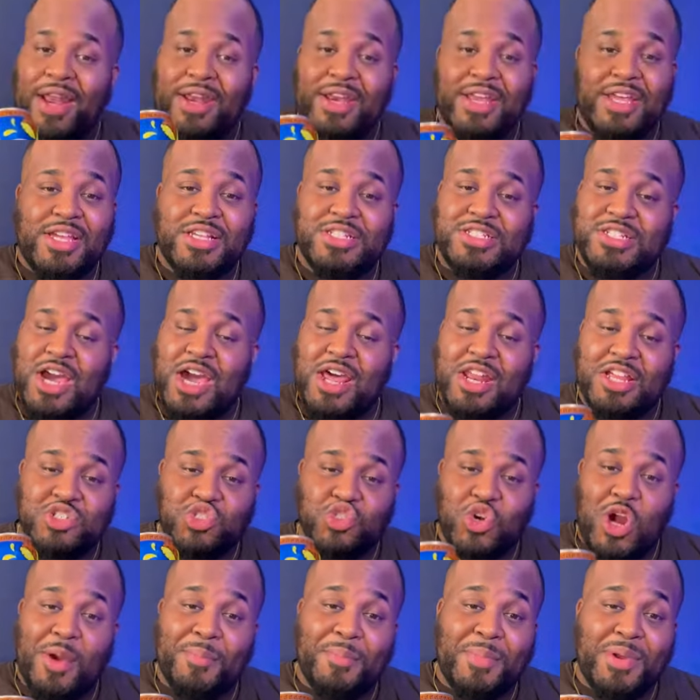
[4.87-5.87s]
need y'all to
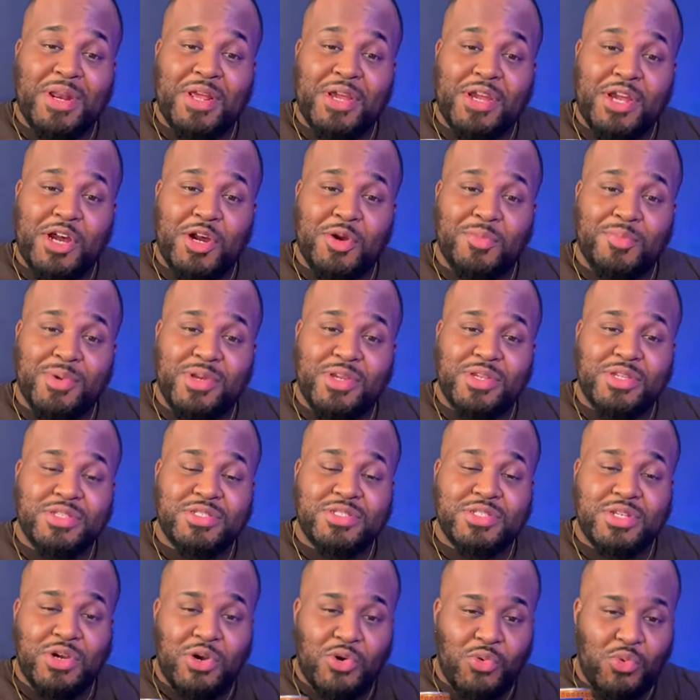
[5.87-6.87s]
drop in the comments
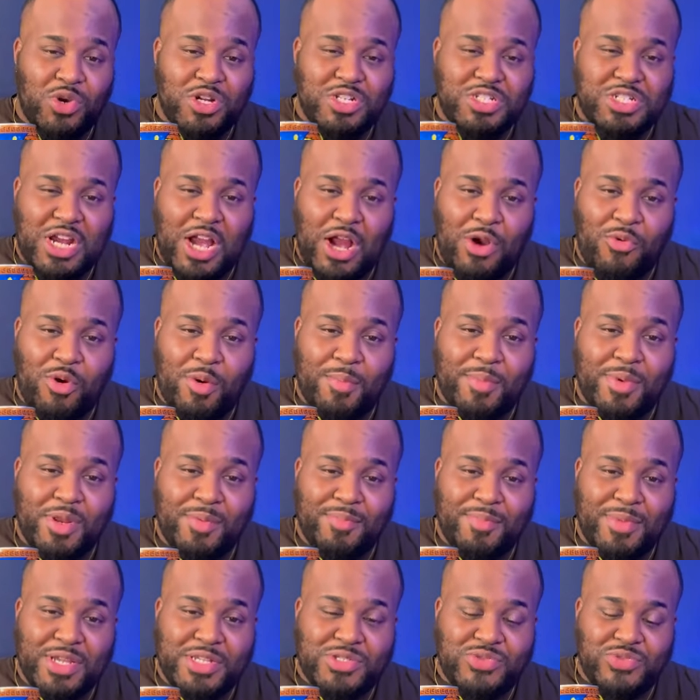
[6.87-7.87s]
of what y'all want me to
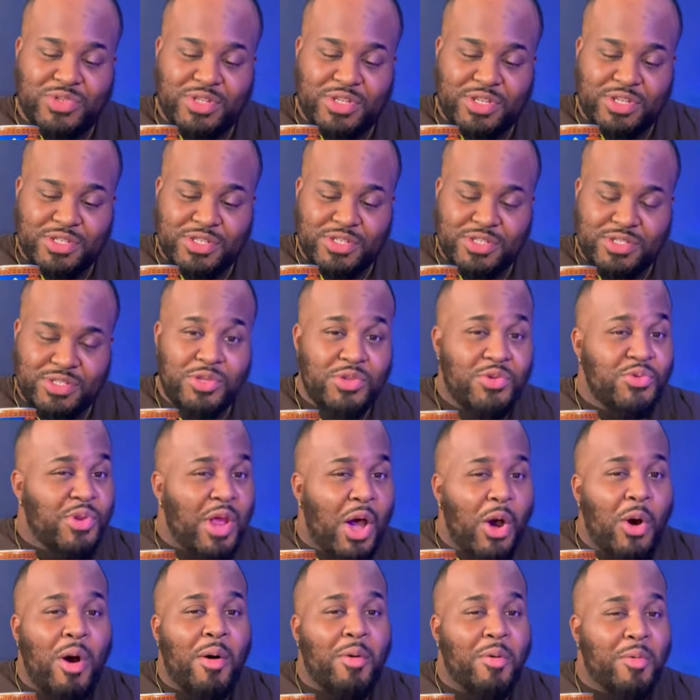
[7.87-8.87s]
mix with this. You
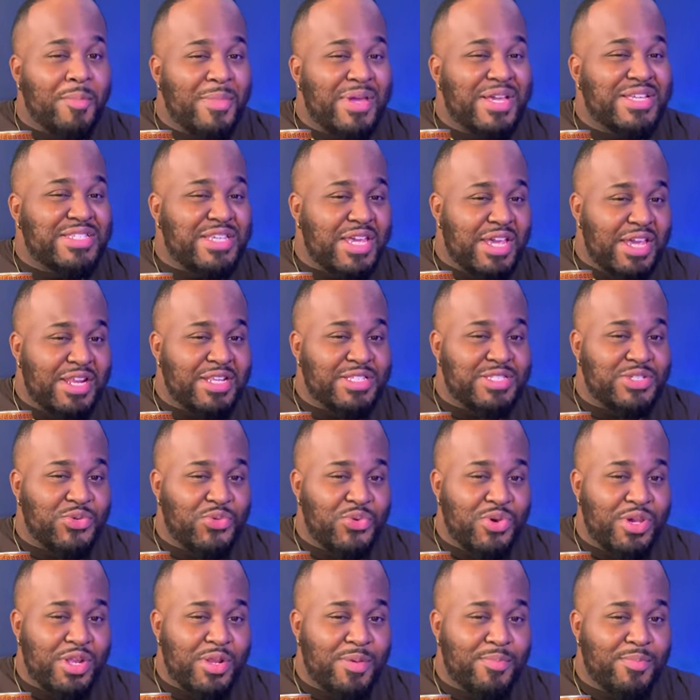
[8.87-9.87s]
know I'm gonna mix Hennessy
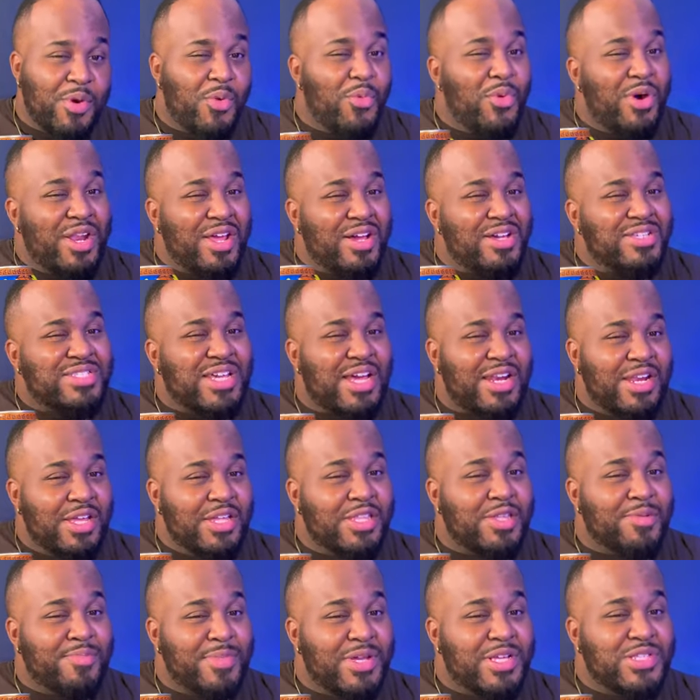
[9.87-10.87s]
with it, but what else I need
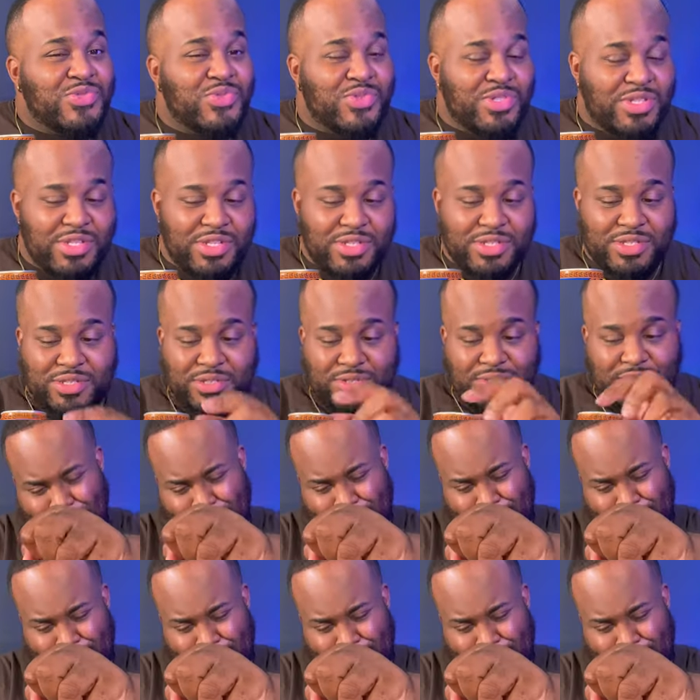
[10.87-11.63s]
to mix with this?